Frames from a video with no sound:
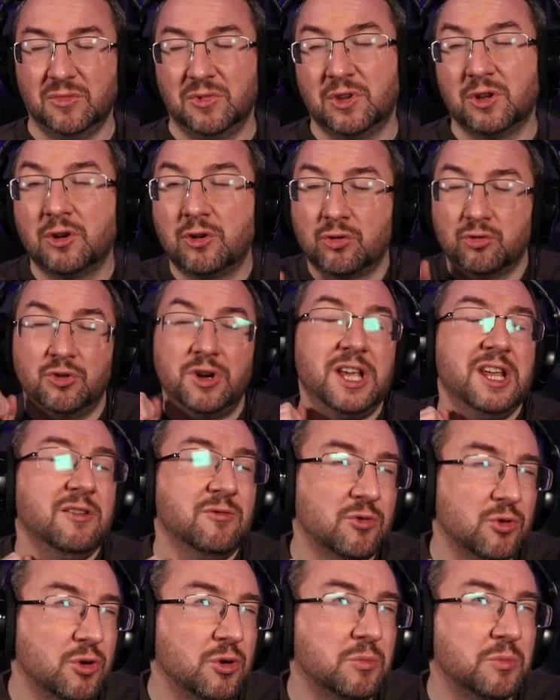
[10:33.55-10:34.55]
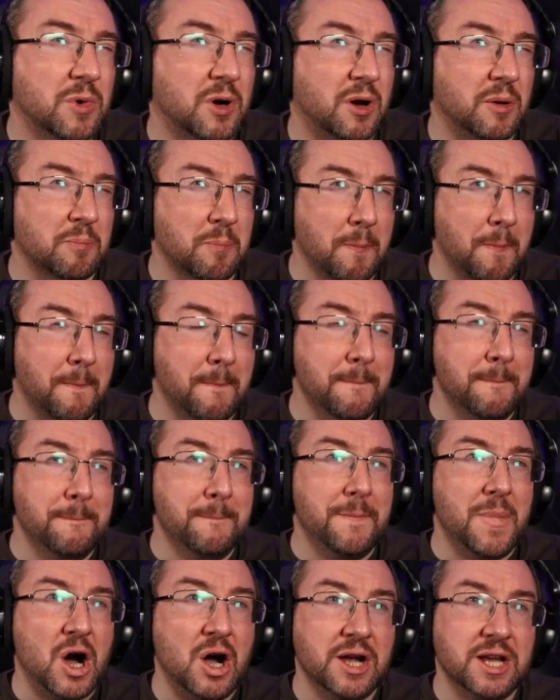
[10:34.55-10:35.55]
The green room
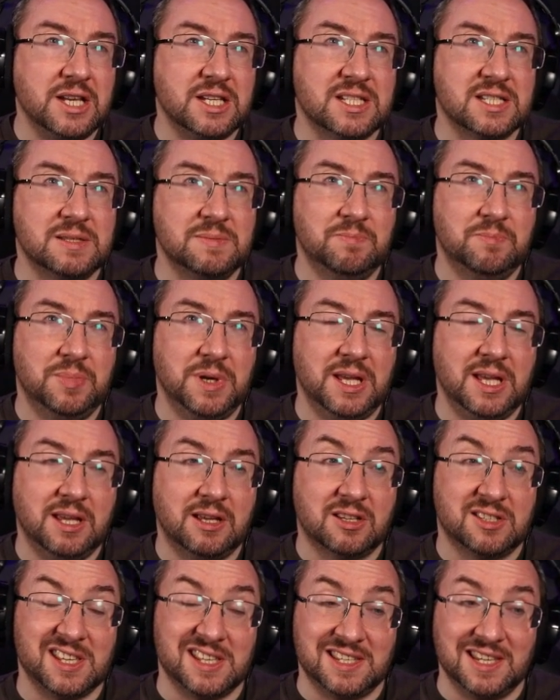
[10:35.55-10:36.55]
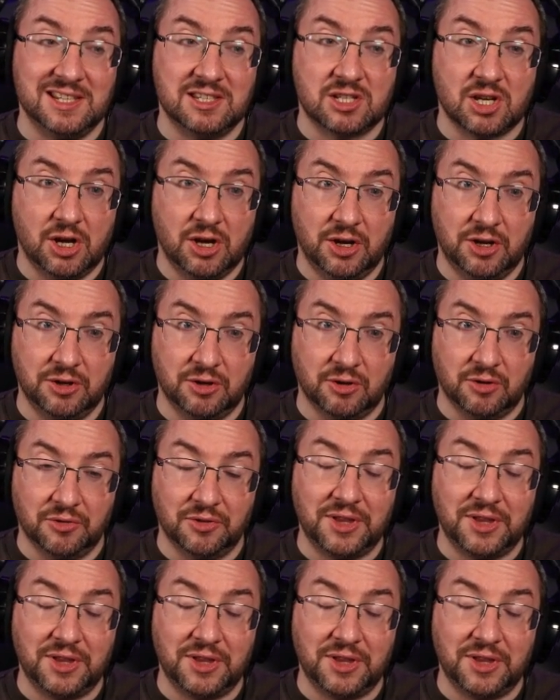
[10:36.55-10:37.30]
might be, because it's internal,